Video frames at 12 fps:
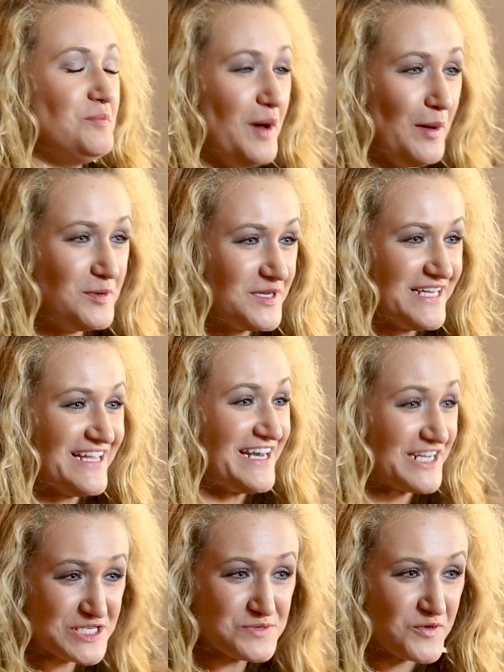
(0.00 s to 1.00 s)
bubbly
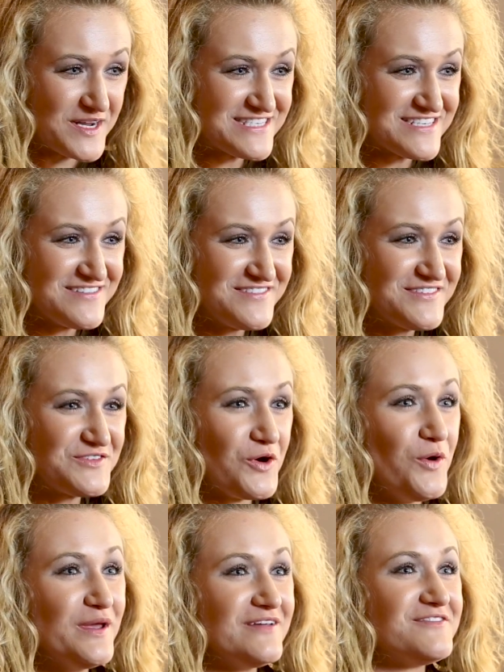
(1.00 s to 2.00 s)
and expressive,
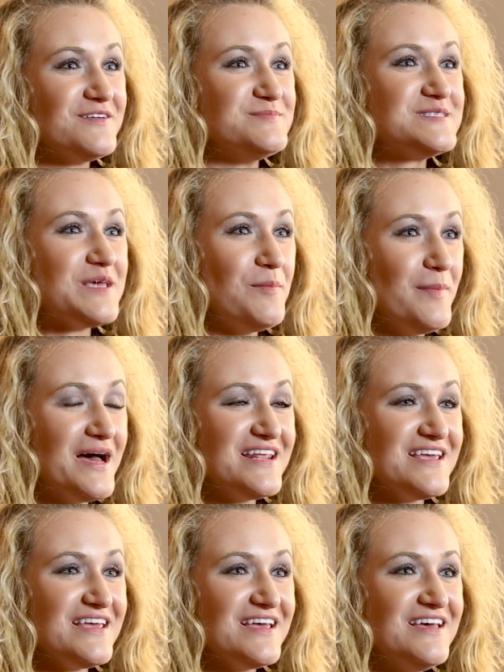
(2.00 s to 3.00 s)
growing from
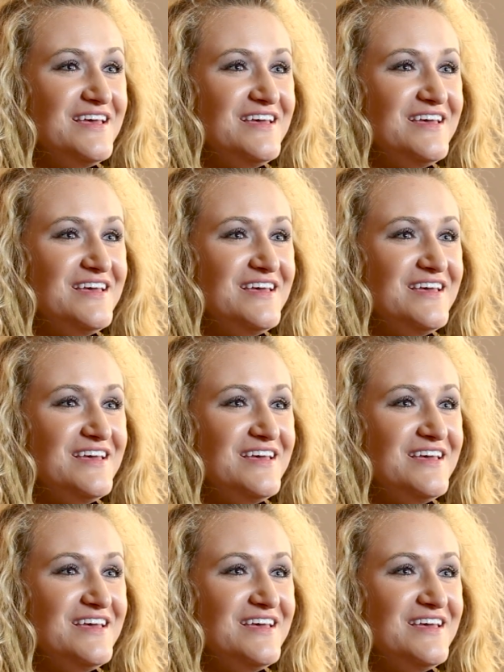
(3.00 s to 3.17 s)
somebody